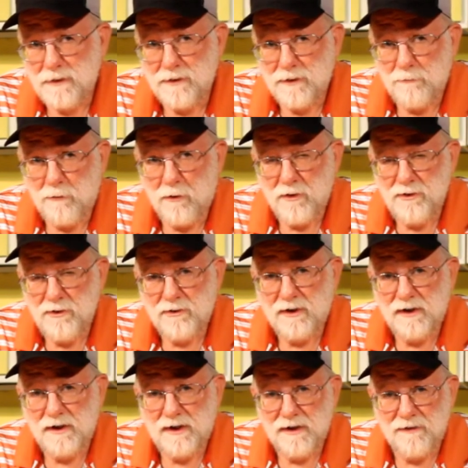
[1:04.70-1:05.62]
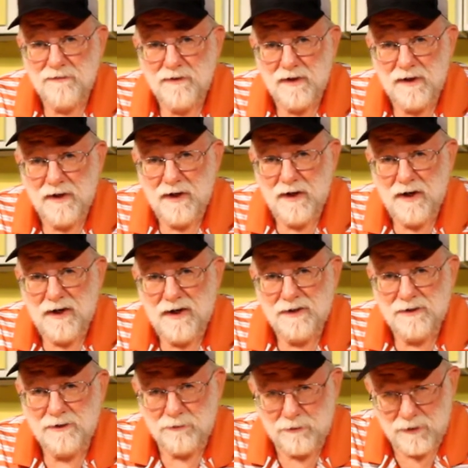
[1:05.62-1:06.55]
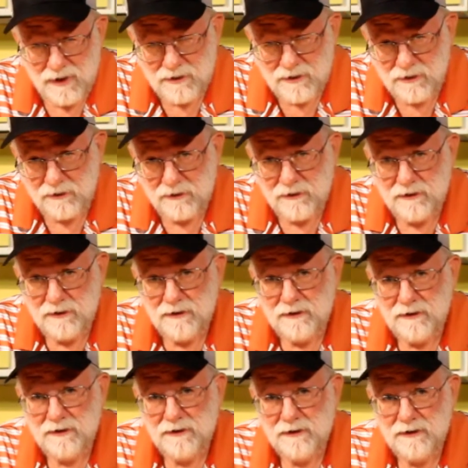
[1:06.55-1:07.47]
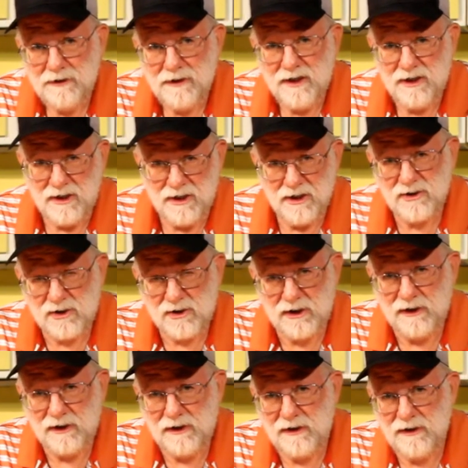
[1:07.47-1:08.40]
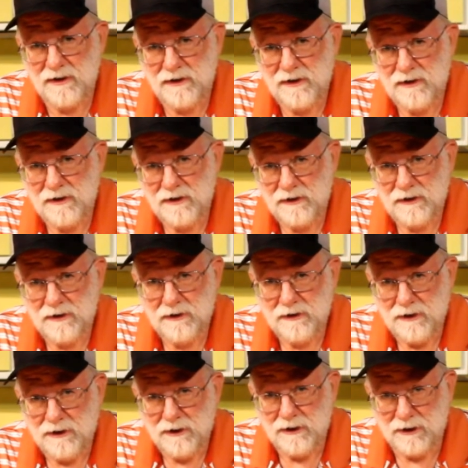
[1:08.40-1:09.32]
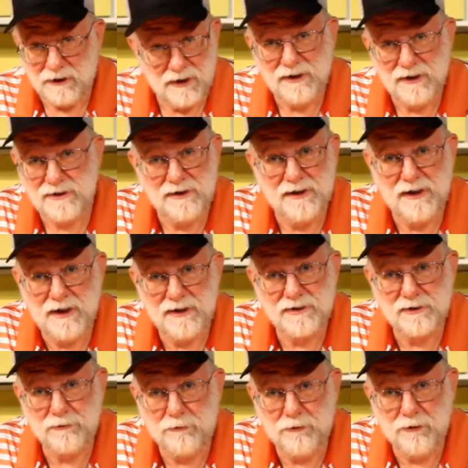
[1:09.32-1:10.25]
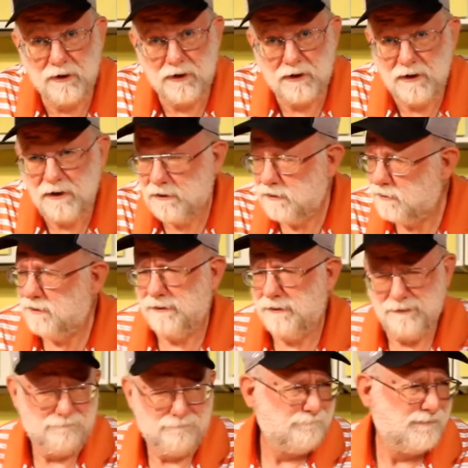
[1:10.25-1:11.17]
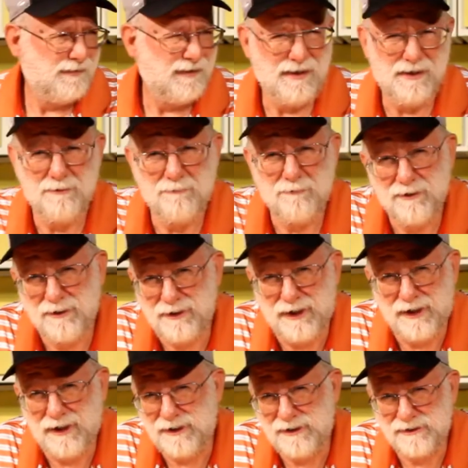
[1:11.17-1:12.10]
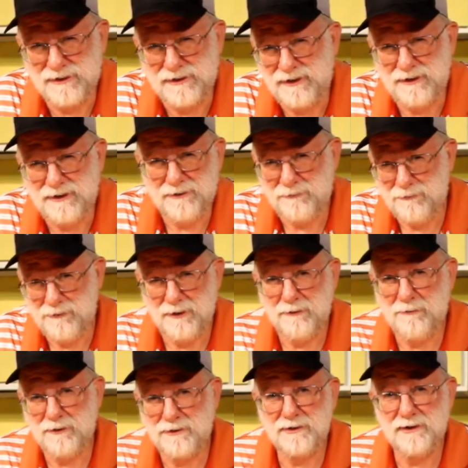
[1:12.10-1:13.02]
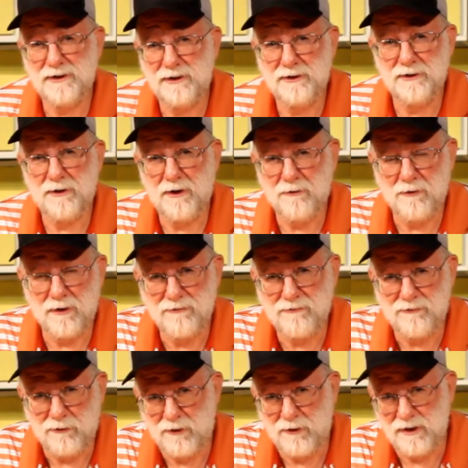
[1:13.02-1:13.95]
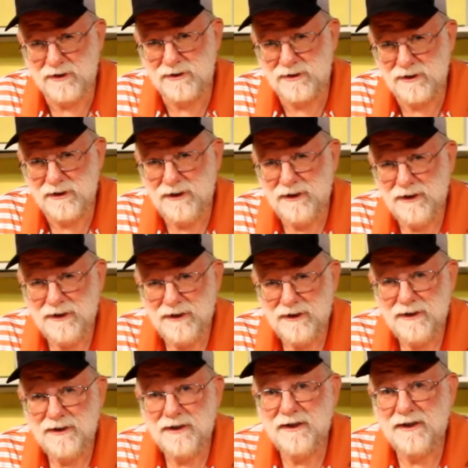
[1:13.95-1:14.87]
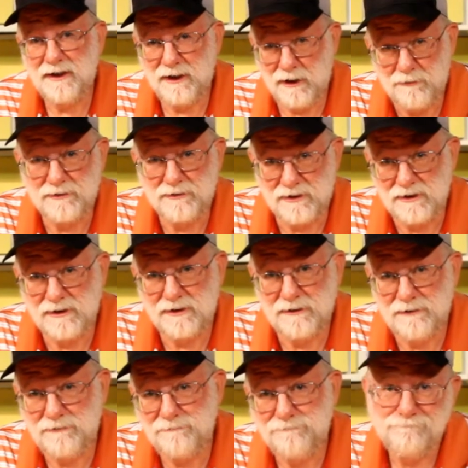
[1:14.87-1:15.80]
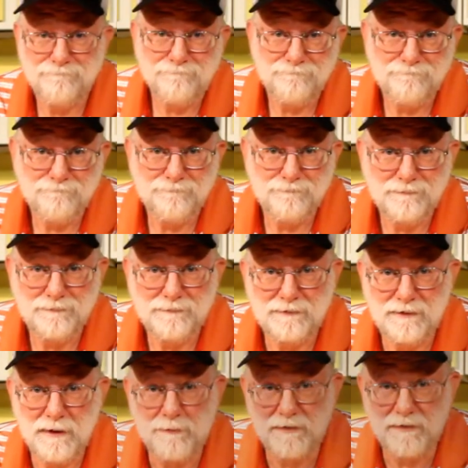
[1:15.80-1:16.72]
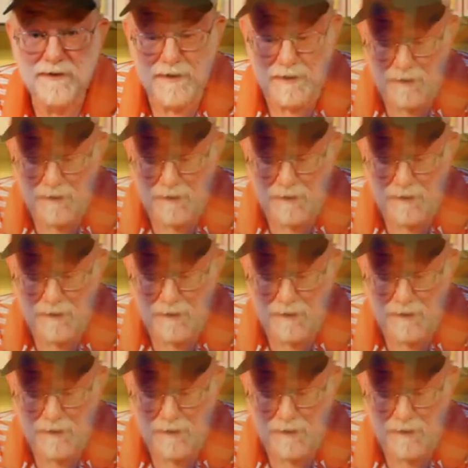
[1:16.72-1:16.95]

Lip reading: the more you can give the director initially, the less he has to work. And we're lazy. We want you to do our work for us. It helps us. Tip of the